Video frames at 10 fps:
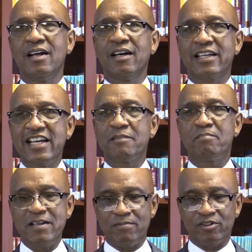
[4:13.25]
Again,
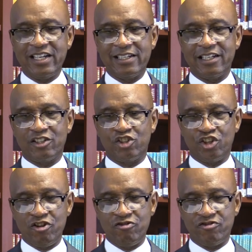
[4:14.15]
people think that the
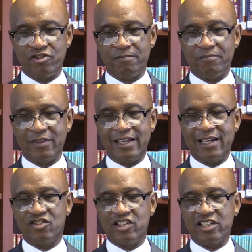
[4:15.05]
church
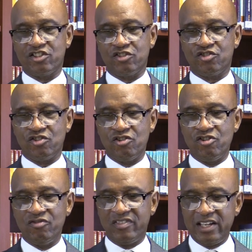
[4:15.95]
exists to
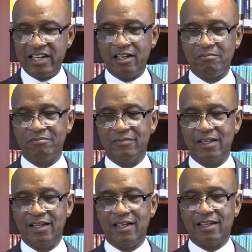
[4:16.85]
serve them,
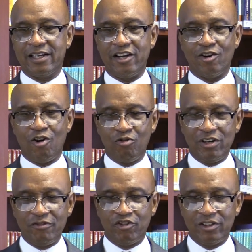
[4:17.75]
care
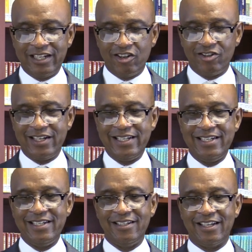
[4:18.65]
only for their
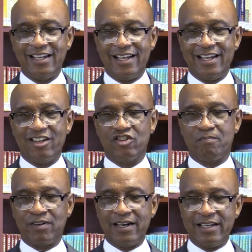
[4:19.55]
need. It's a
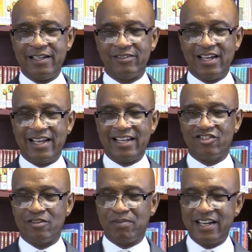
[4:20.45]

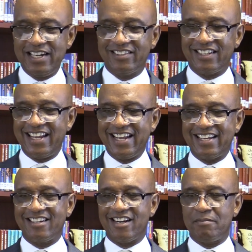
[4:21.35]
place that they
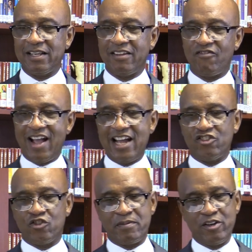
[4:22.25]
can come and find
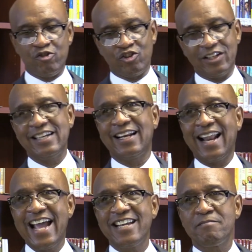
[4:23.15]
spiritual
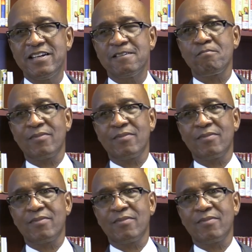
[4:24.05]
enlightenment.